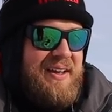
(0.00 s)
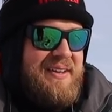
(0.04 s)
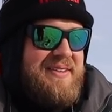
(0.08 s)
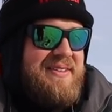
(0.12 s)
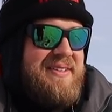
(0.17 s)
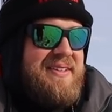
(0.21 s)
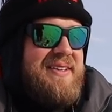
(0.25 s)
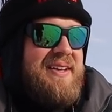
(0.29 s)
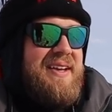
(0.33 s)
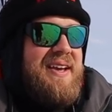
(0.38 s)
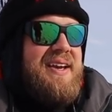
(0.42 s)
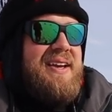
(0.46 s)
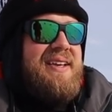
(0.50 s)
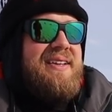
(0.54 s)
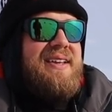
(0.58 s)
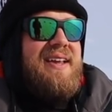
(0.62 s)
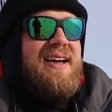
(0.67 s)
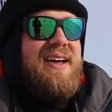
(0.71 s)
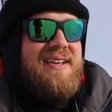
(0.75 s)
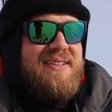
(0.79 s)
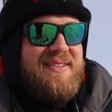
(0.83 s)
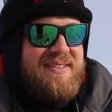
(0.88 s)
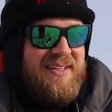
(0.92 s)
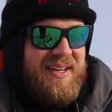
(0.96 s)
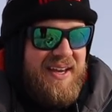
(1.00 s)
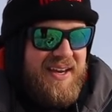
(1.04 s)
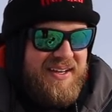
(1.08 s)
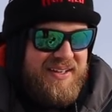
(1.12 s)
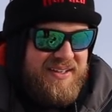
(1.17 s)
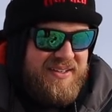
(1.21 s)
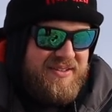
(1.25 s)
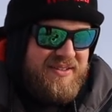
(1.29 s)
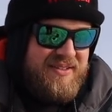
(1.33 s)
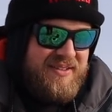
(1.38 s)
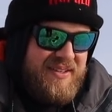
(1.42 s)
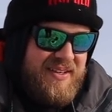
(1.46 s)
today and last night,
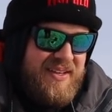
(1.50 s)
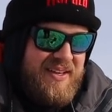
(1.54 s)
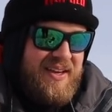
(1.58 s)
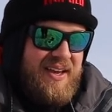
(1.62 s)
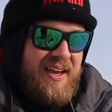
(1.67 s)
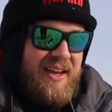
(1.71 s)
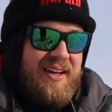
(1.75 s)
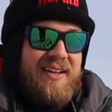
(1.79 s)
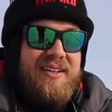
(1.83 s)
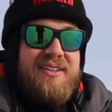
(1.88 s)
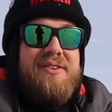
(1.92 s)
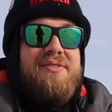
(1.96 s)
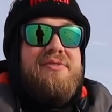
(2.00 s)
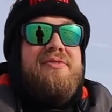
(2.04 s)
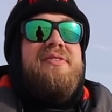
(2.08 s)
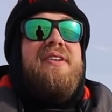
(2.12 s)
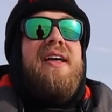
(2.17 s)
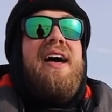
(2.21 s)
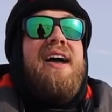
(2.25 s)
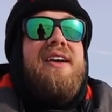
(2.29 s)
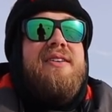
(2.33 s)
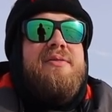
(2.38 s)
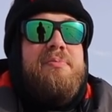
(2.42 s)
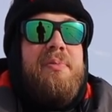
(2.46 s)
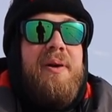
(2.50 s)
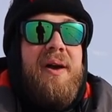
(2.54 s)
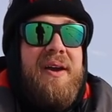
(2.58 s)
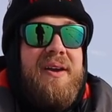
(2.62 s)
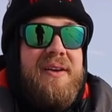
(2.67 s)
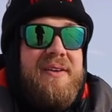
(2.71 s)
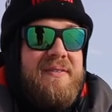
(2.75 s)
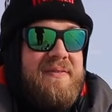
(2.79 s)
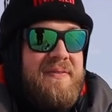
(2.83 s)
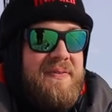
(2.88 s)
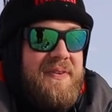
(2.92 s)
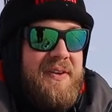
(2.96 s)
is hitting the flash
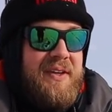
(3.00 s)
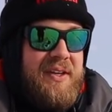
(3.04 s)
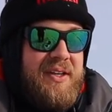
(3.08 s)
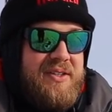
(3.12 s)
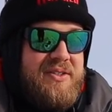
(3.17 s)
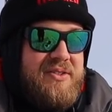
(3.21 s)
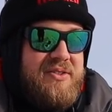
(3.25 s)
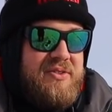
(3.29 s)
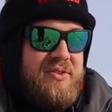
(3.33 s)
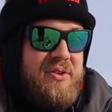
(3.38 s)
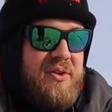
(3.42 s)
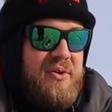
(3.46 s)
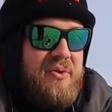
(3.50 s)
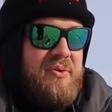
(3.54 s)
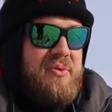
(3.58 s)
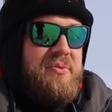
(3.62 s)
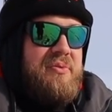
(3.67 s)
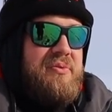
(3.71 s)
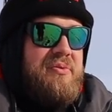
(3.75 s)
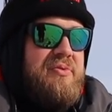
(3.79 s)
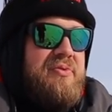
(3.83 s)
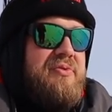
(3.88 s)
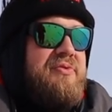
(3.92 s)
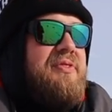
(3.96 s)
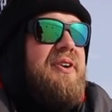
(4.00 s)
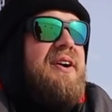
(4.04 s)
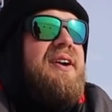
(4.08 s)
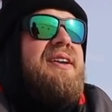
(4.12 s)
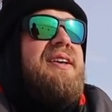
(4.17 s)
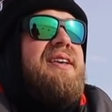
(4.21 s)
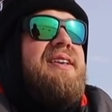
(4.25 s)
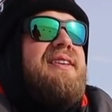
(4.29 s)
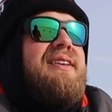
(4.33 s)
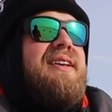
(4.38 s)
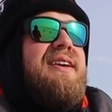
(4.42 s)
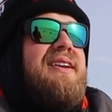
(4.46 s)
bite. And it's so
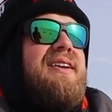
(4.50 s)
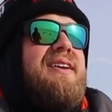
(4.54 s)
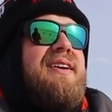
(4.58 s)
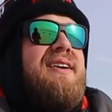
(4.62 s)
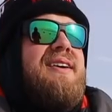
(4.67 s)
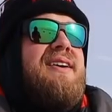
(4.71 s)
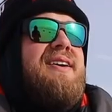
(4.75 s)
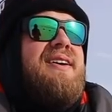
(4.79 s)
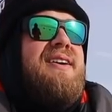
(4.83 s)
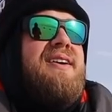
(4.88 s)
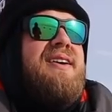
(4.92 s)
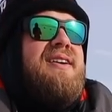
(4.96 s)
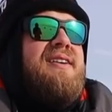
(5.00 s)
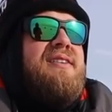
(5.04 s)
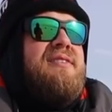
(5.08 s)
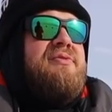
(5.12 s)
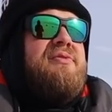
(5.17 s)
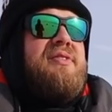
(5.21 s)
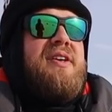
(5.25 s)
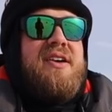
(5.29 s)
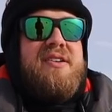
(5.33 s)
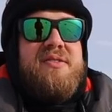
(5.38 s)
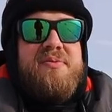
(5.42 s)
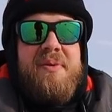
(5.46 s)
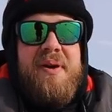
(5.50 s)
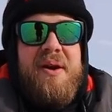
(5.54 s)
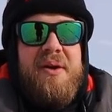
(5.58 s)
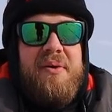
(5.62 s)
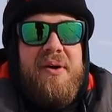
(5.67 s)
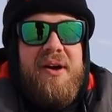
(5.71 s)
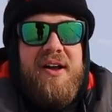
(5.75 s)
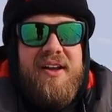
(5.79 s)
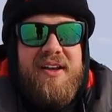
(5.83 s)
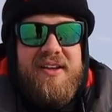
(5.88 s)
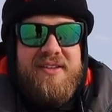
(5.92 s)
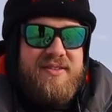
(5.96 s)
funny that flash bite
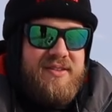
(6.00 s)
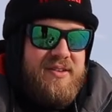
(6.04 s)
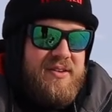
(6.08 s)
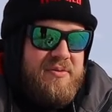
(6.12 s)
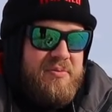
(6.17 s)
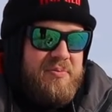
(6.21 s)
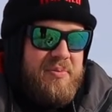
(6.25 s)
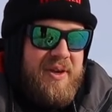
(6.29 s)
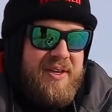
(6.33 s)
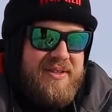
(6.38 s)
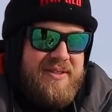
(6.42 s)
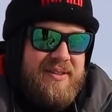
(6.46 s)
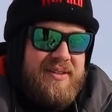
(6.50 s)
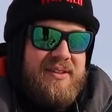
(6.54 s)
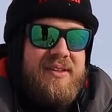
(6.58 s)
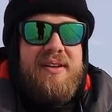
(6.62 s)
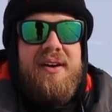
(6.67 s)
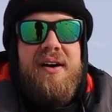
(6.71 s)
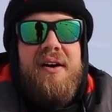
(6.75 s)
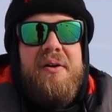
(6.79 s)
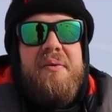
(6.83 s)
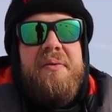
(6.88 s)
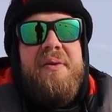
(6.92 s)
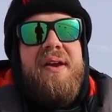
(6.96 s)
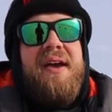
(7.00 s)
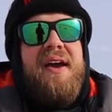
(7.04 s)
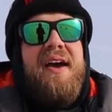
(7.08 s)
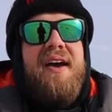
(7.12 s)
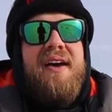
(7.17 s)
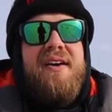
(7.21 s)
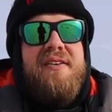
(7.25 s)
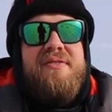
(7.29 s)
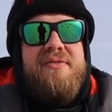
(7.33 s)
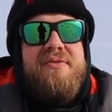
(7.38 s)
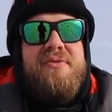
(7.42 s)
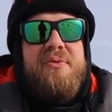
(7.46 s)
walleyes are basically all we
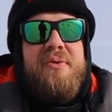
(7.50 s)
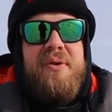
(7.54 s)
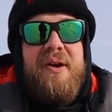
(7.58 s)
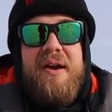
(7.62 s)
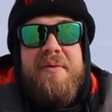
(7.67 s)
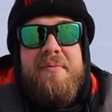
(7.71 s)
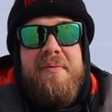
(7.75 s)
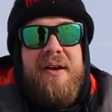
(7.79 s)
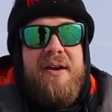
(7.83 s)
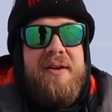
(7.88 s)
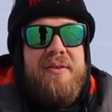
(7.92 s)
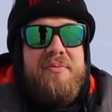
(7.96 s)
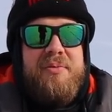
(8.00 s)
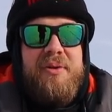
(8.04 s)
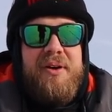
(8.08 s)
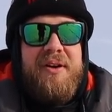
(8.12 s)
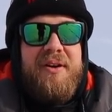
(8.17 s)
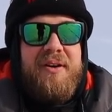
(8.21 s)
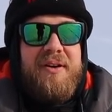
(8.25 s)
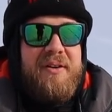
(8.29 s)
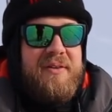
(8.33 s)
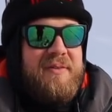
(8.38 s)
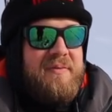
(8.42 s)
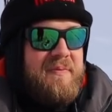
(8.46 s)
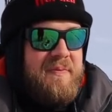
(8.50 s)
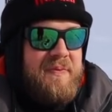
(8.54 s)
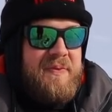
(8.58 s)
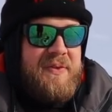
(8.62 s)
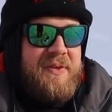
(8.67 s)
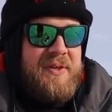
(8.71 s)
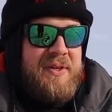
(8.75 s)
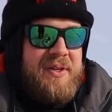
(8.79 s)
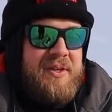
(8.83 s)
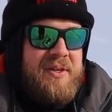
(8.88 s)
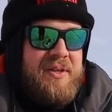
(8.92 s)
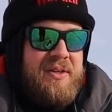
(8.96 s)
have where I'm at in Brainerd.
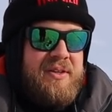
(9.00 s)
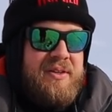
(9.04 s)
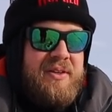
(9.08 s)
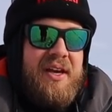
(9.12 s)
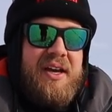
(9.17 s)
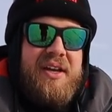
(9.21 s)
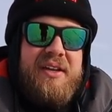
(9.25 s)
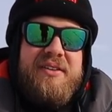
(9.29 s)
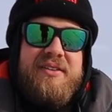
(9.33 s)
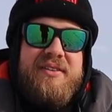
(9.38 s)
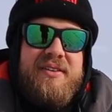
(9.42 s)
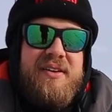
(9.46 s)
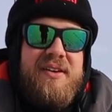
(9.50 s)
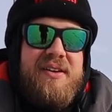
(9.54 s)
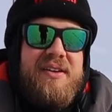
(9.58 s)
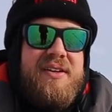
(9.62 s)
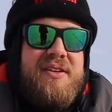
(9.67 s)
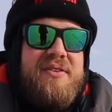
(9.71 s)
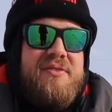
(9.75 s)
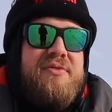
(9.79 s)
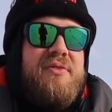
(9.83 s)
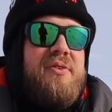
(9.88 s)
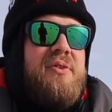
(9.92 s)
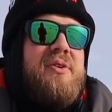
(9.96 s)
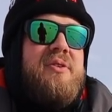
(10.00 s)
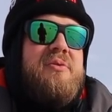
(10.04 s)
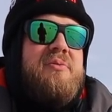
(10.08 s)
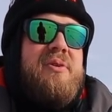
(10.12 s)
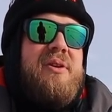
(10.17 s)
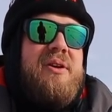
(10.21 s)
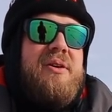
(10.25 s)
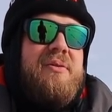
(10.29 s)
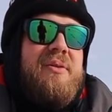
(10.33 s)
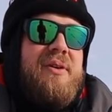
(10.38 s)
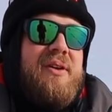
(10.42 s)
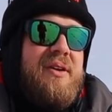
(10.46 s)
You got a 30 to 40
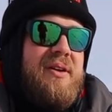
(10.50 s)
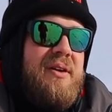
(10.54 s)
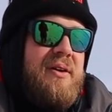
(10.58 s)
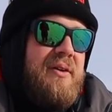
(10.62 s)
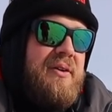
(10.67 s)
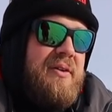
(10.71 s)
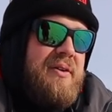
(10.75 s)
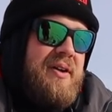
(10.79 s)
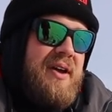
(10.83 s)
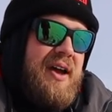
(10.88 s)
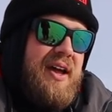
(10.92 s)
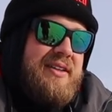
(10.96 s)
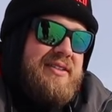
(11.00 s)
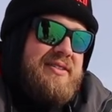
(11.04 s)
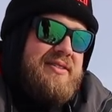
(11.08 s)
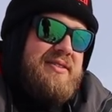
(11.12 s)
minute window at